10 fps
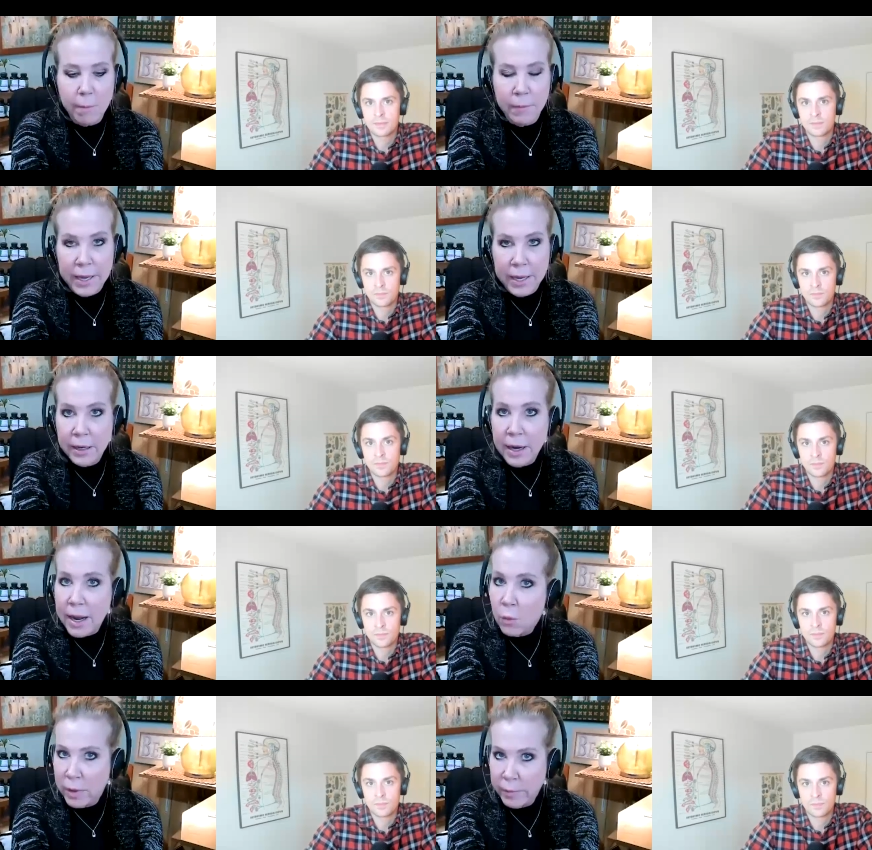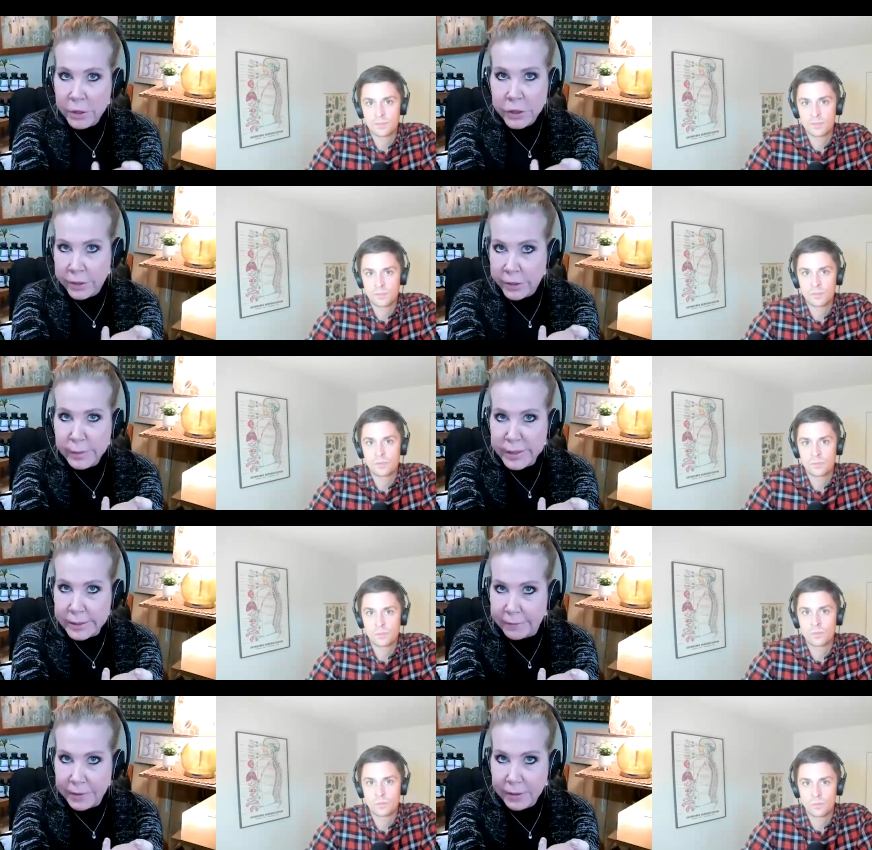Speaker 1: men and women gender
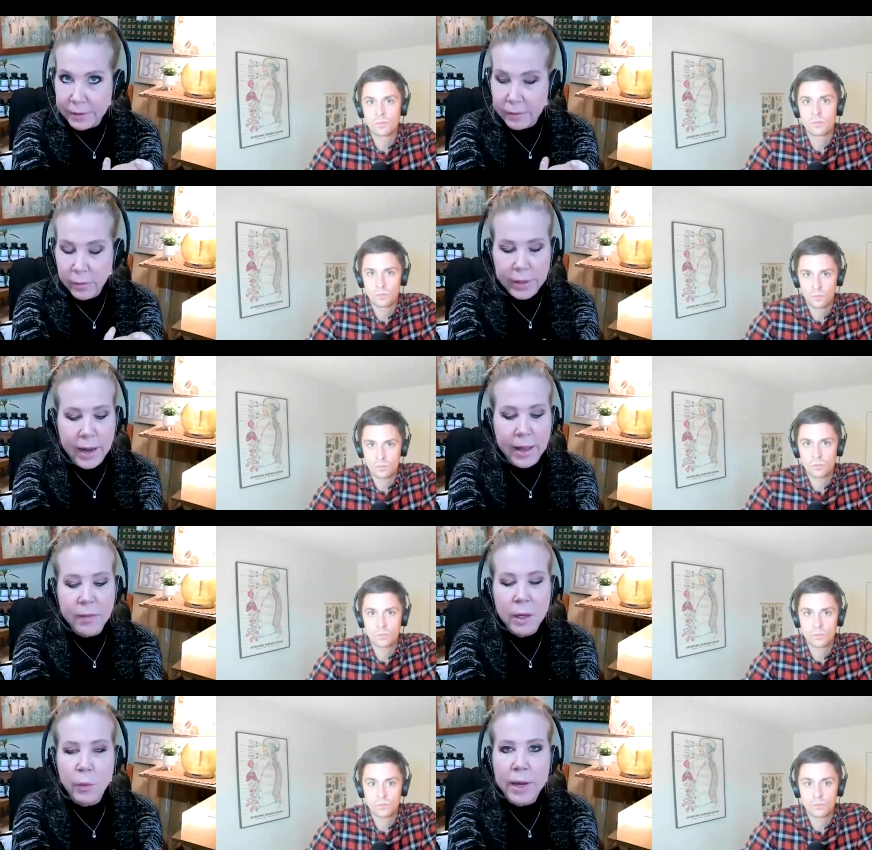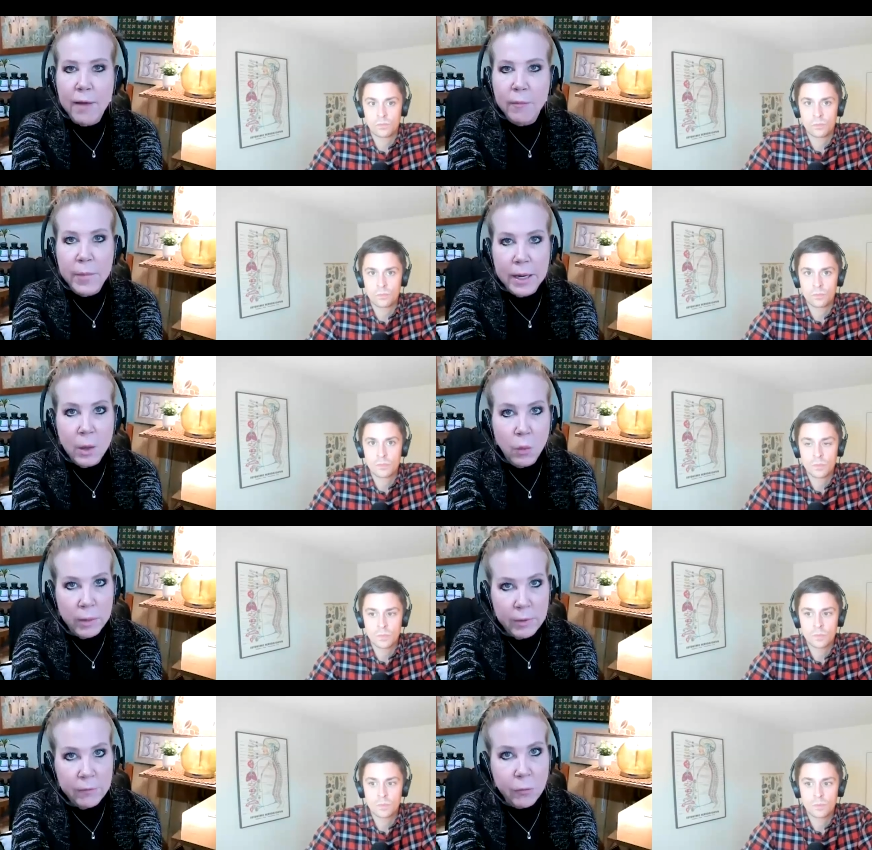specific okay and then we have men and women